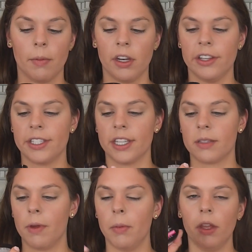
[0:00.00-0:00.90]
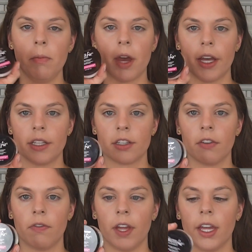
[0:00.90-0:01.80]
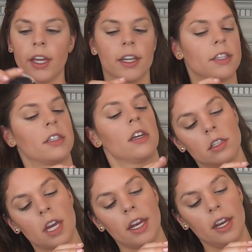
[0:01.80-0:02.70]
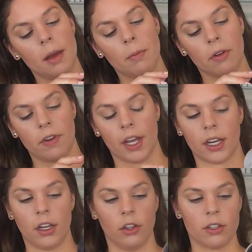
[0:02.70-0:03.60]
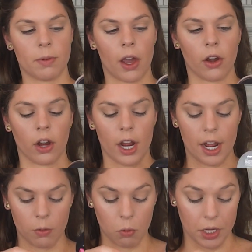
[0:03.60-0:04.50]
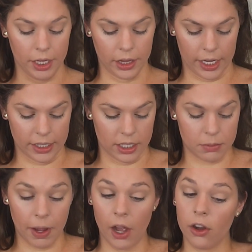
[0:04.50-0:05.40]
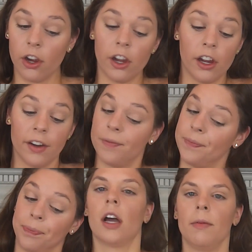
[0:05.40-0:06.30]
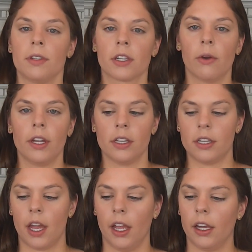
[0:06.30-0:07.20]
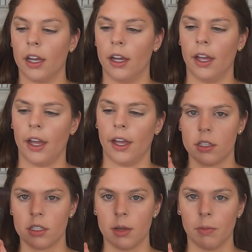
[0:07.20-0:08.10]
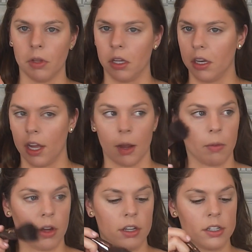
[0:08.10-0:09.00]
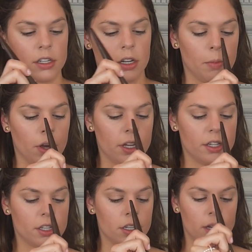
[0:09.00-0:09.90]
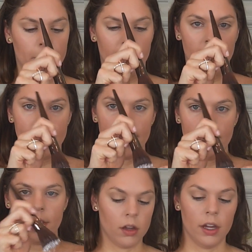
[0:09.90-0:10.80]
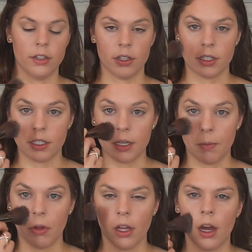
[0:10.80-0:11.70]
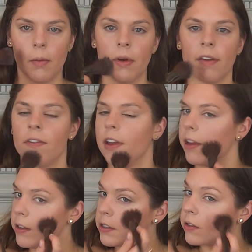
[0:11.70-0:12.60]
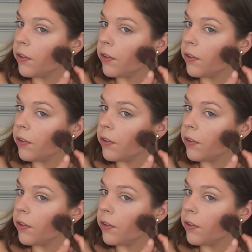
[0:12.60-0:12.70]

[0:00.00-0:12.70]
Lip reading: I'm gonna use this Maybelline Master Fix Setting and Perfecting Loose Powder, and I really like this powder. I'm just going to take a stippling airbrush dip it in, and just stipple it on my face